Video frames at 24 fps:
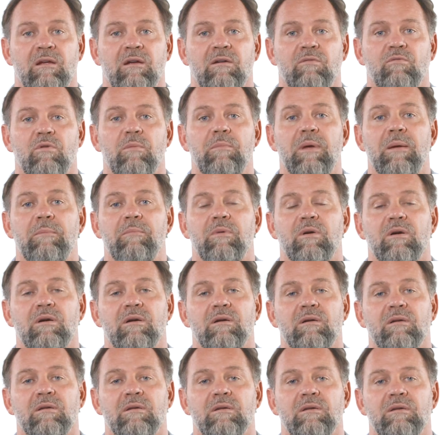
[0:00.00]
Remember,
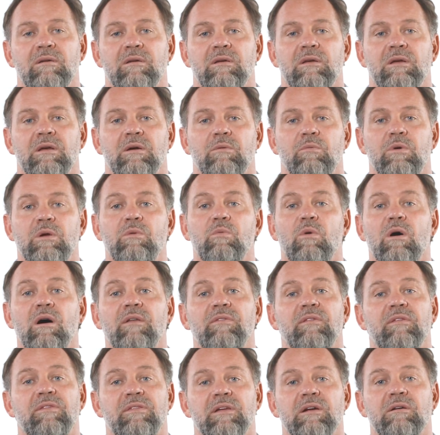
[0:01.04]
we
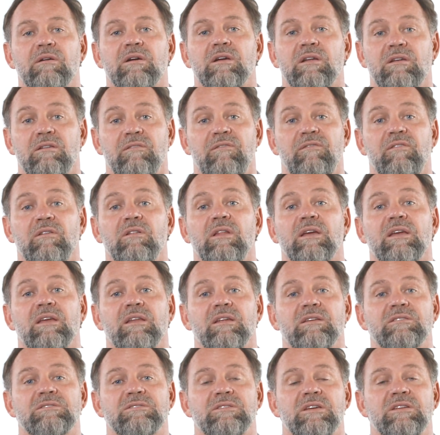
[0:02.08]
want the Theragun to feel like an
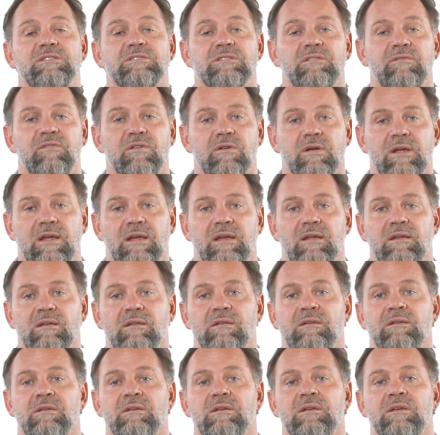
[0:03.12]
extension of your hand,
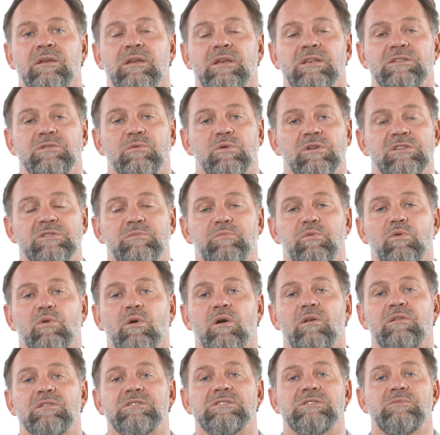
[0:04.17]
so explore
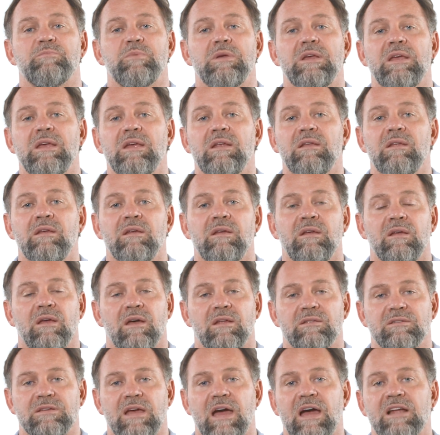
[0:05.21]
all the speed,
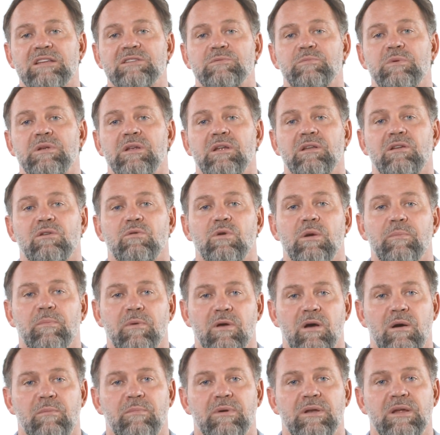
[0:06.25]
attachment, and grip
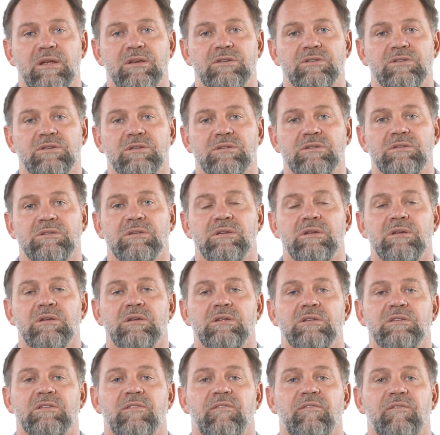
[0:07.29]
combinations
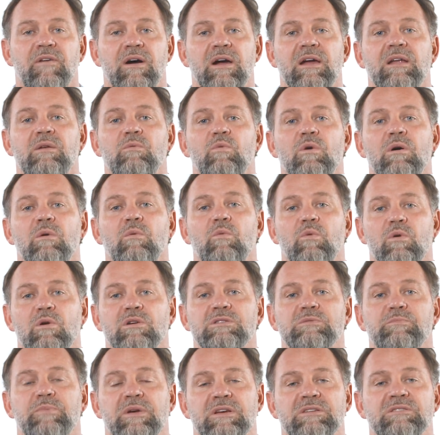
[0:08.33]
to find what
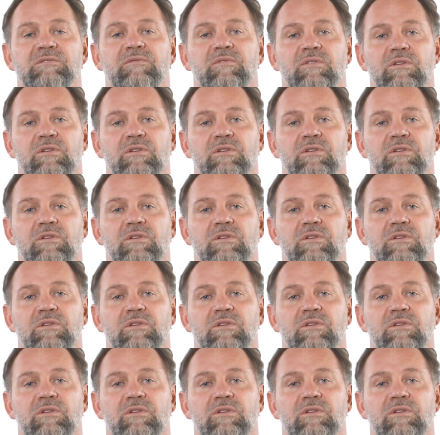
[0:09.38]
works best for